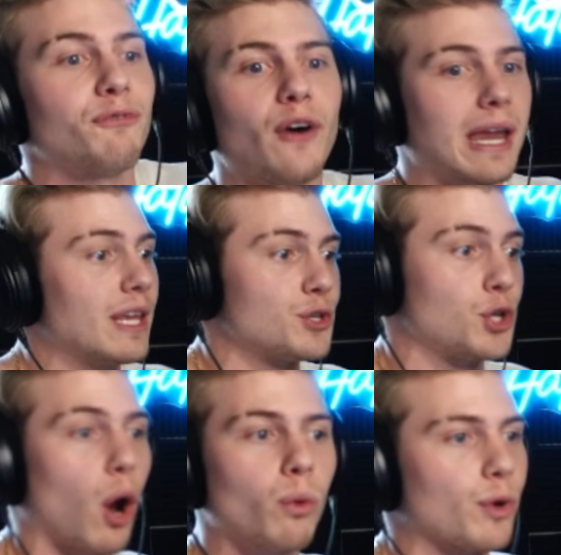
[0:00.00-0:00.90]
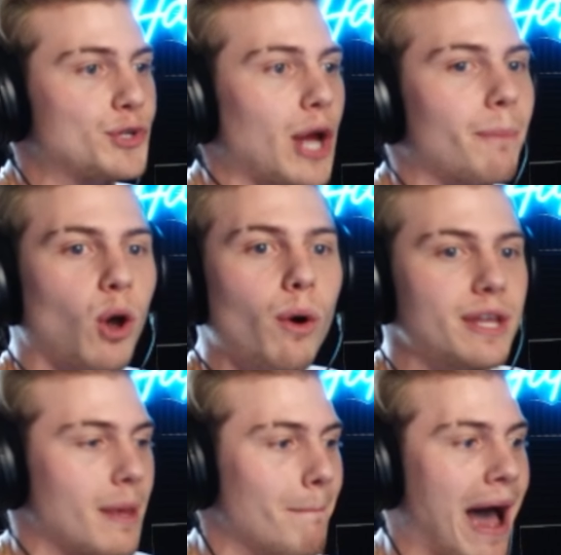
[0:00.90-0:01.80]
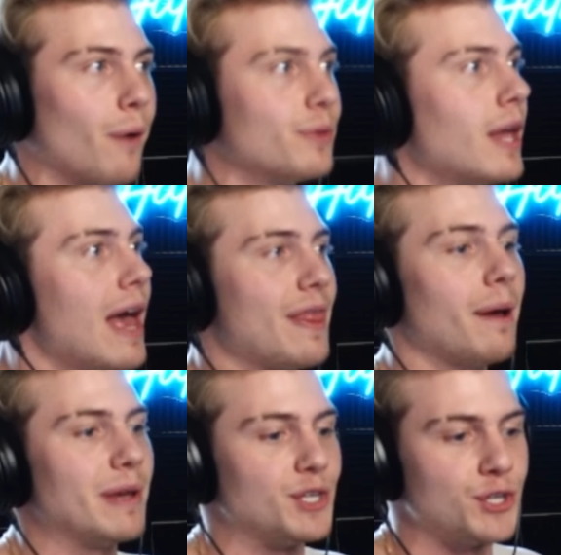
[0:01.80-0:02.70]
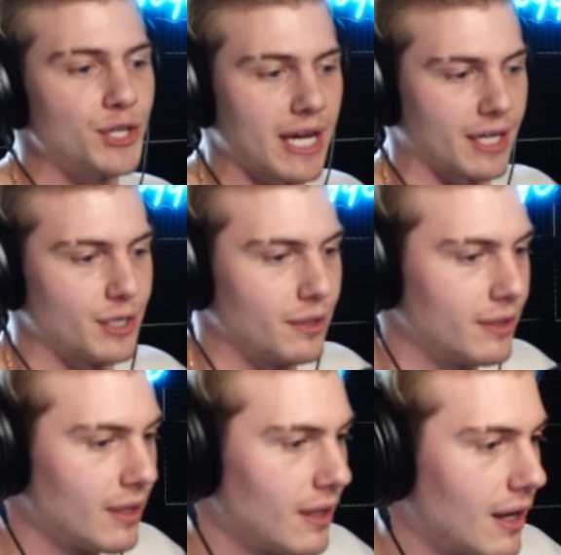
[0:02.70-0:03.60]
if the fucking zone will stop going to the mountain, that'd be sick, dude.